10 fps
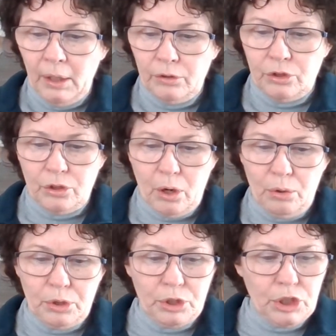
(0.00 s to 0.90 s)

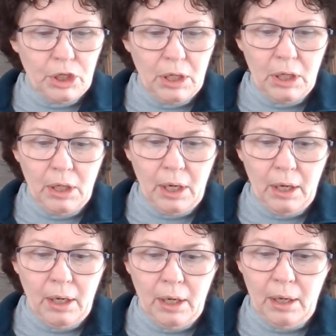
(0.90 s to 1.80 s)
So she
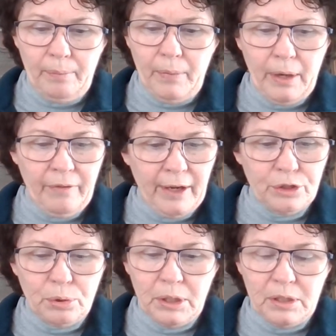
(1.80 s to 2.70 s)

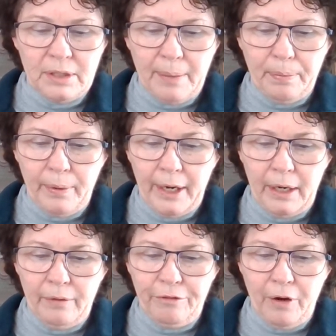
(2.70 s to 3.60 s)
eventually
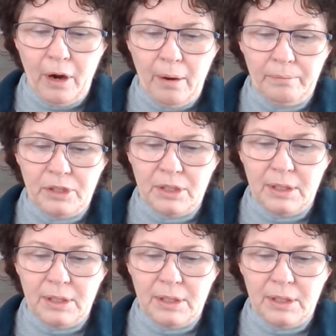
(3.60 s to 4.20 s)
separated from